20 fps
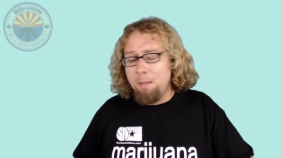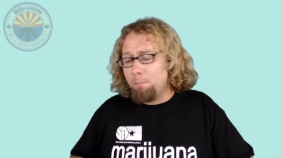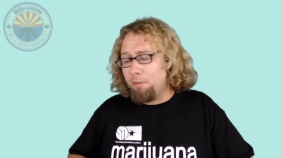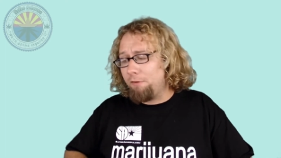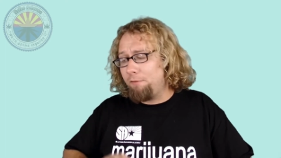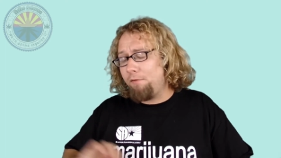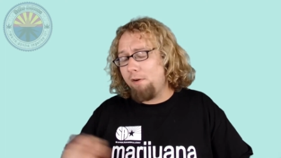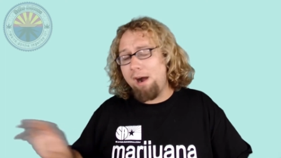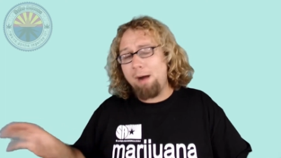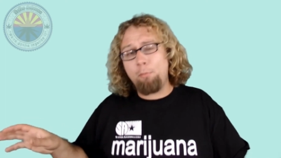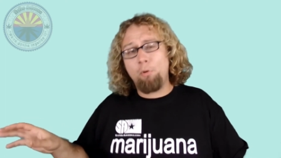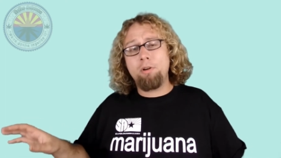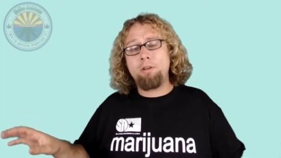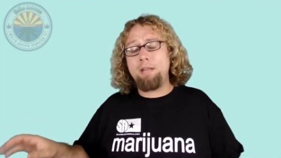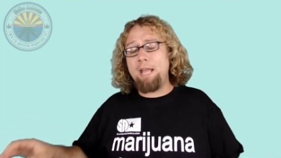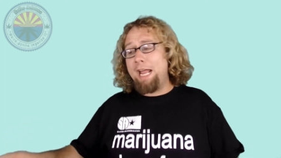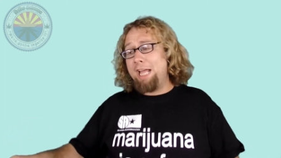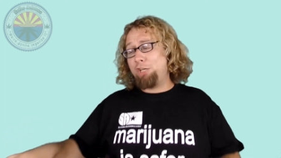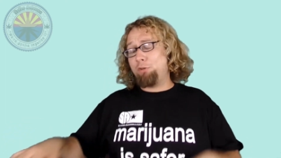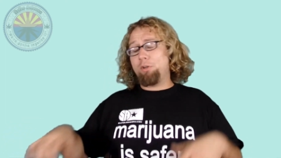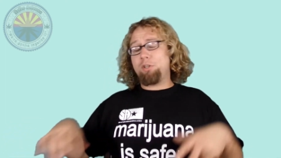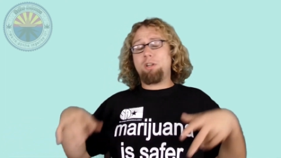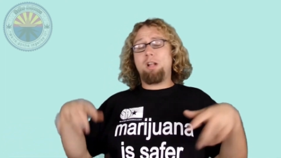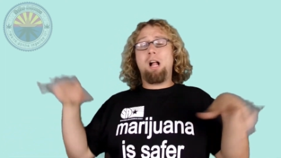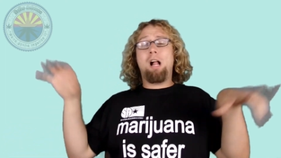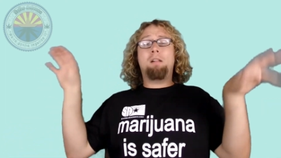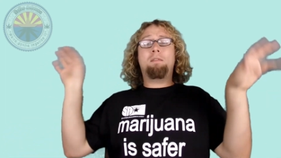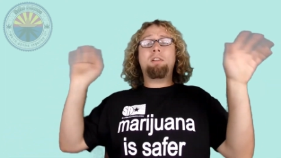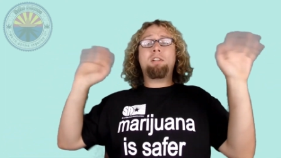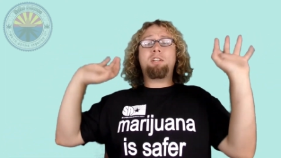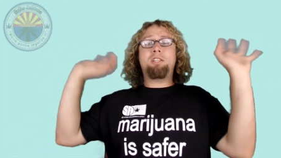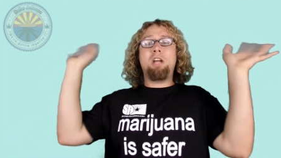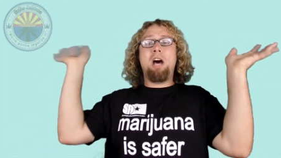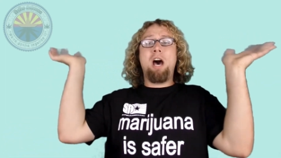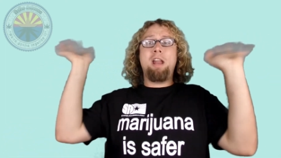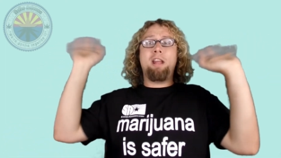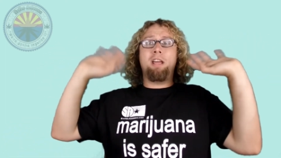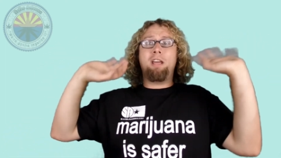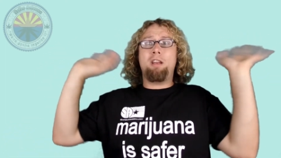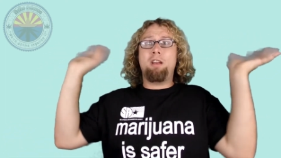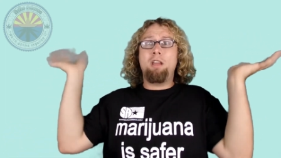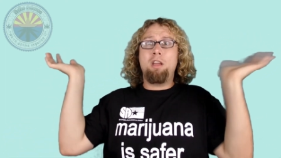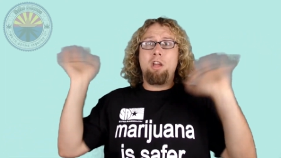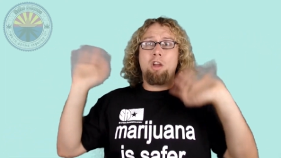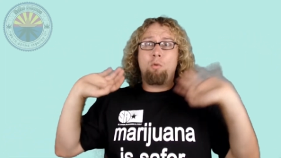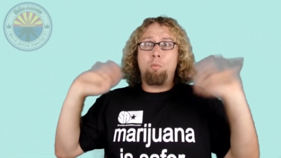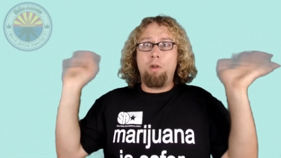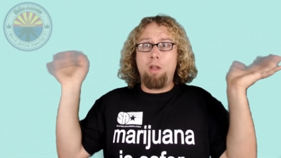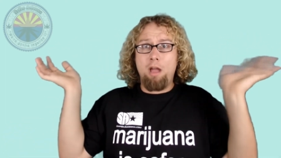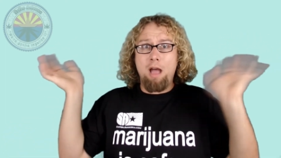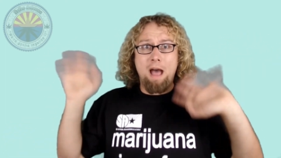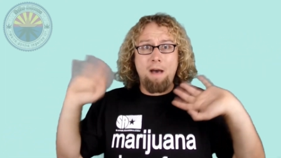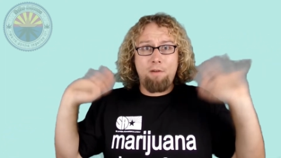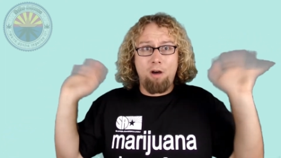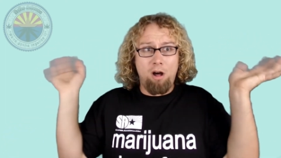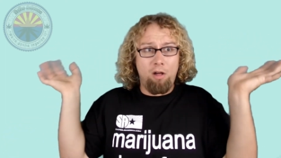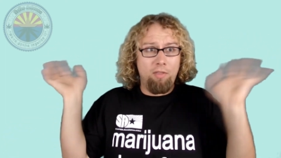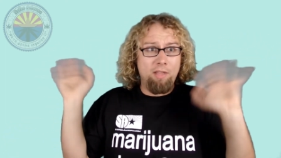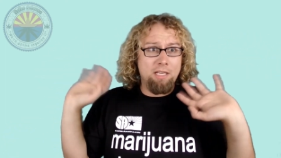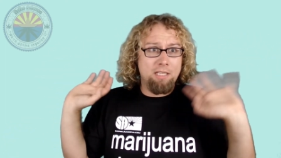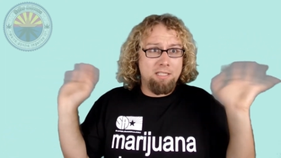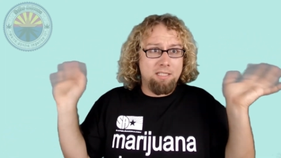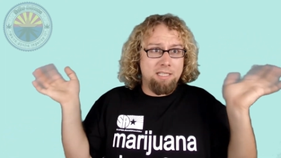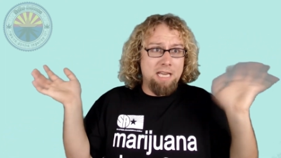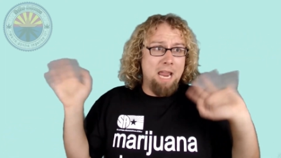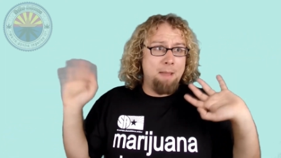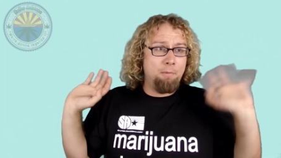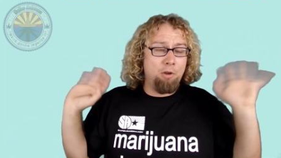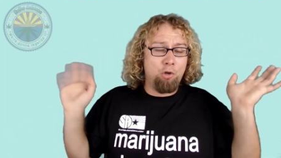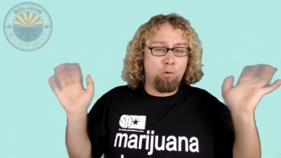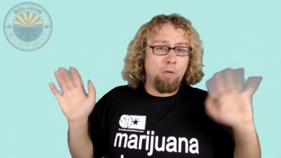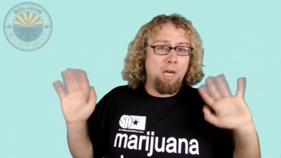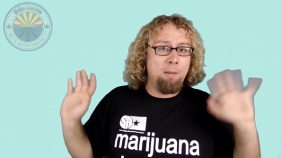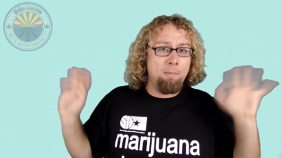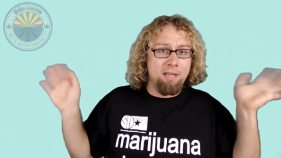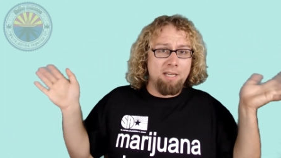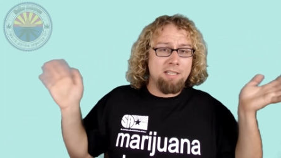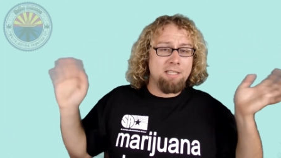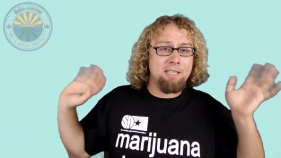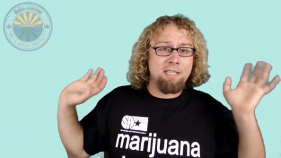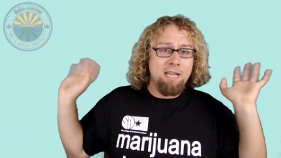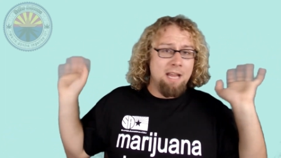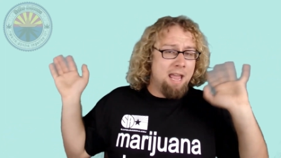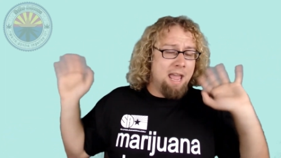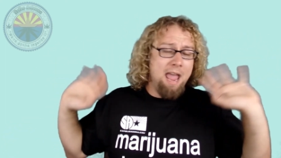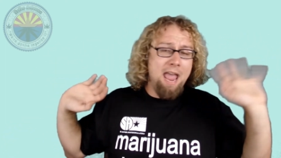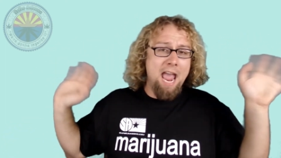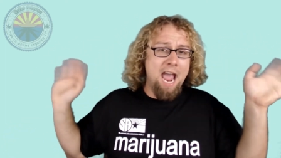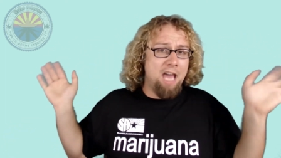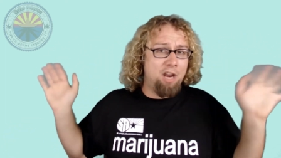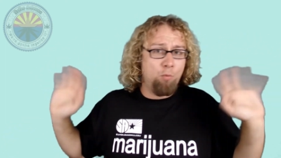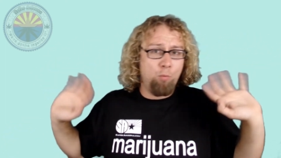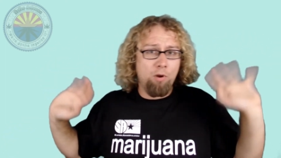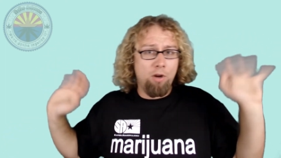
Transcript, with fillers: but far more dangerous, all of a sudden we have all these same agreements and